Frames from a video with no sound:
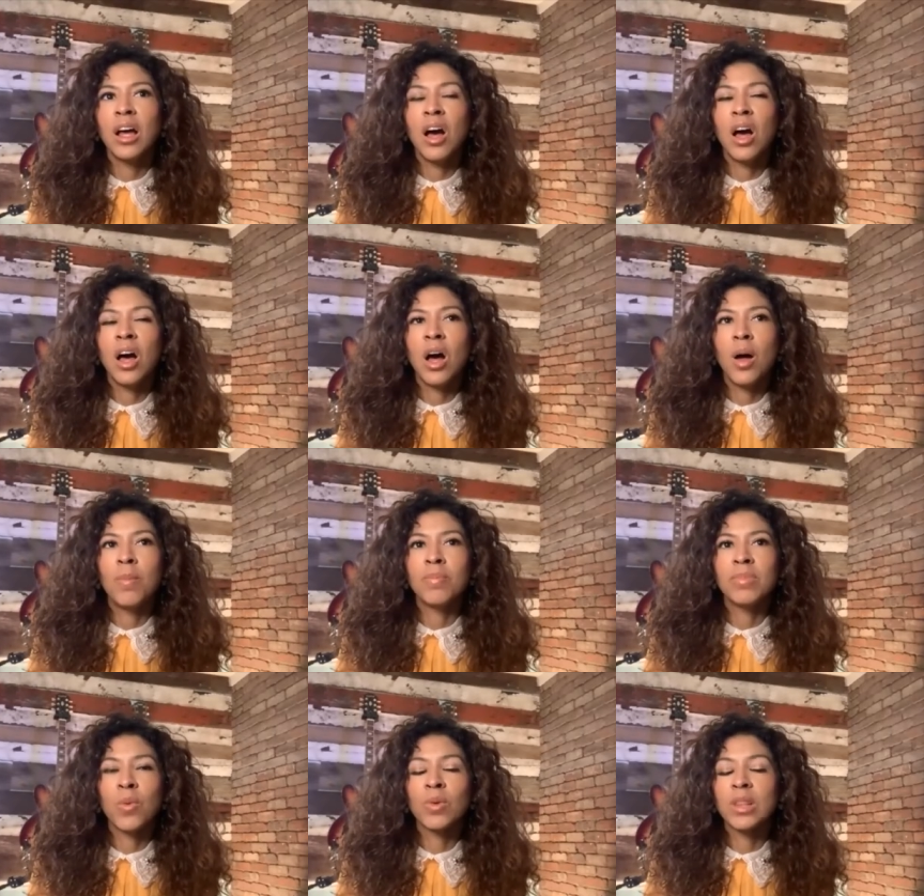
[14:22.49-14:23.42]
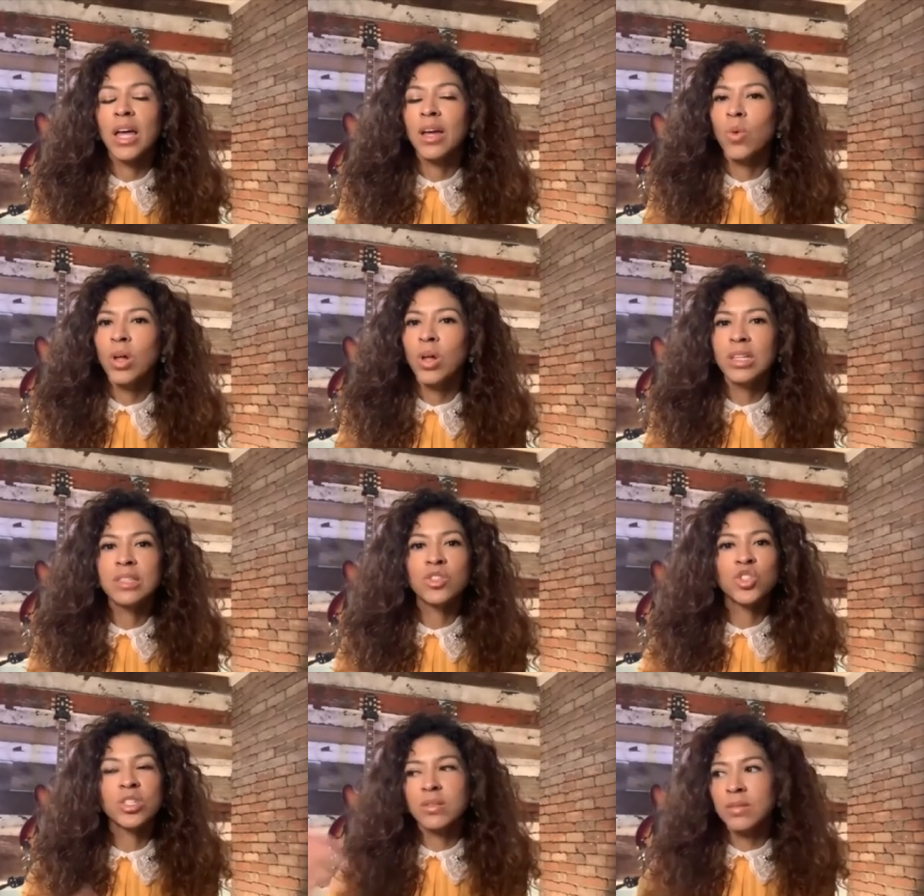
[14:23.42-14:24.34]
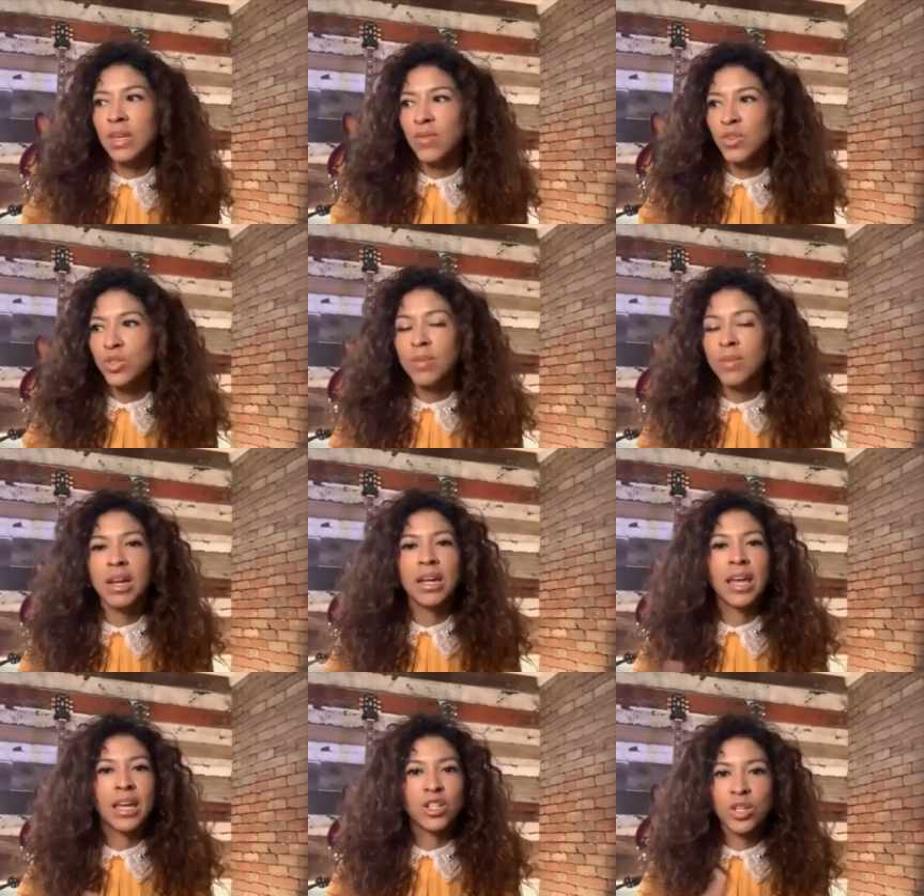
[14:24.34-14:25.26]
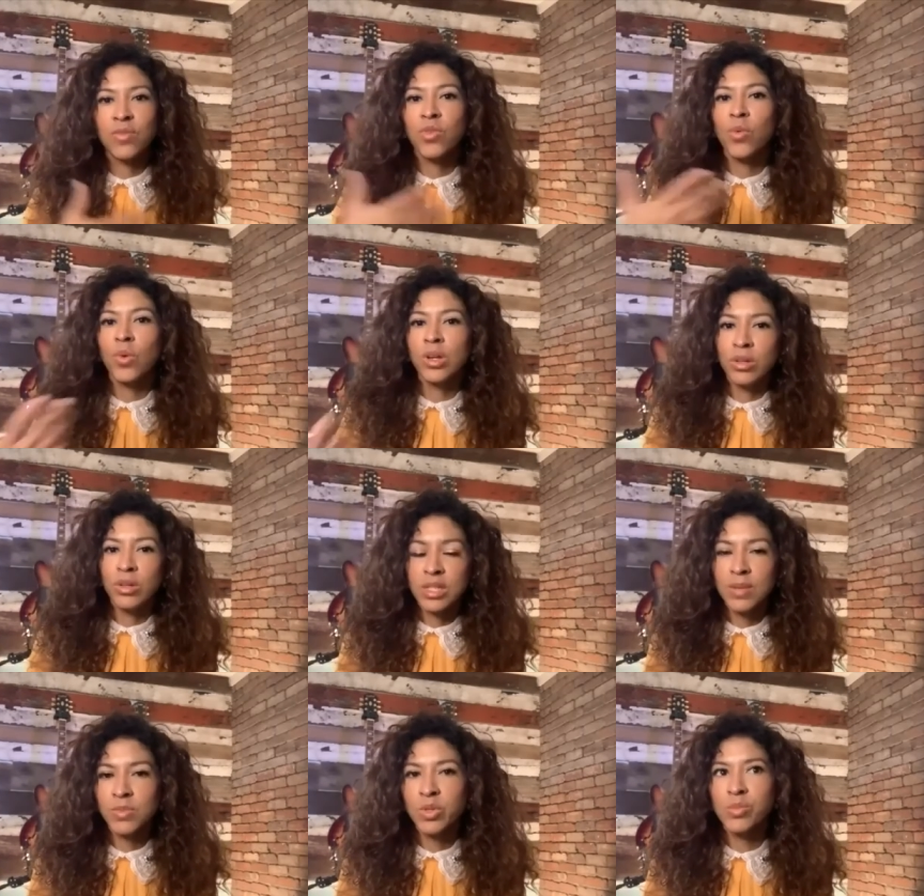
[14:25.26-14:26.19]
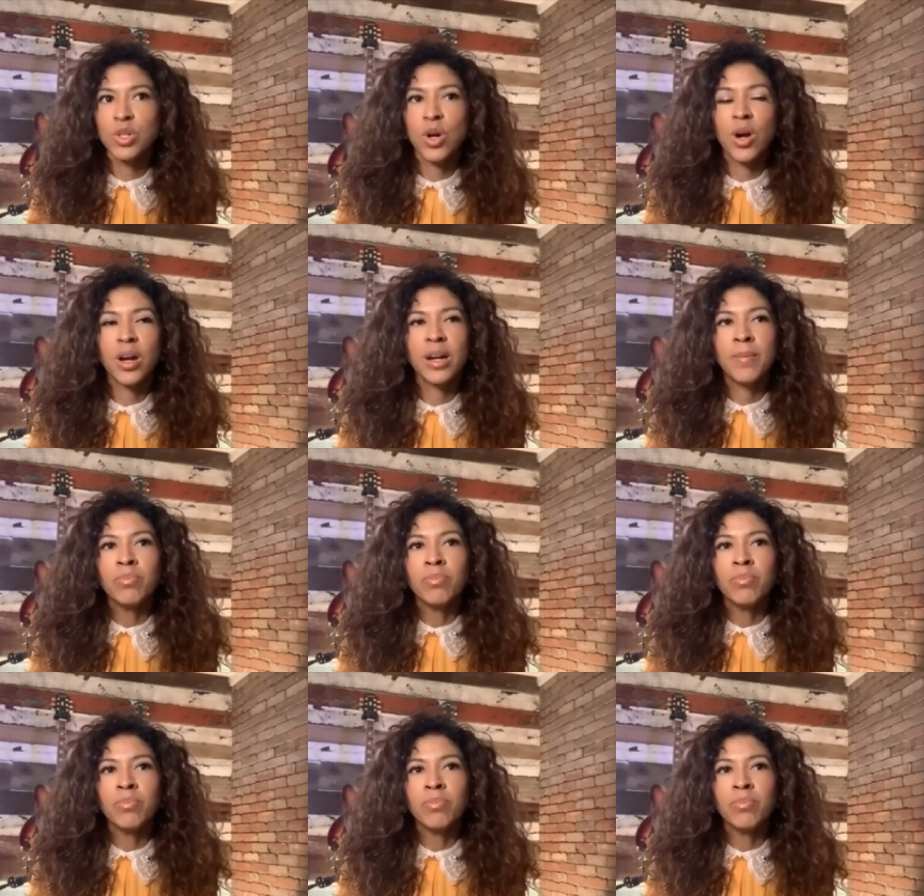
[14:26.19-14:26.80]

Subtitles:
they were like, well, let's just give you some medication for what your symptoms are.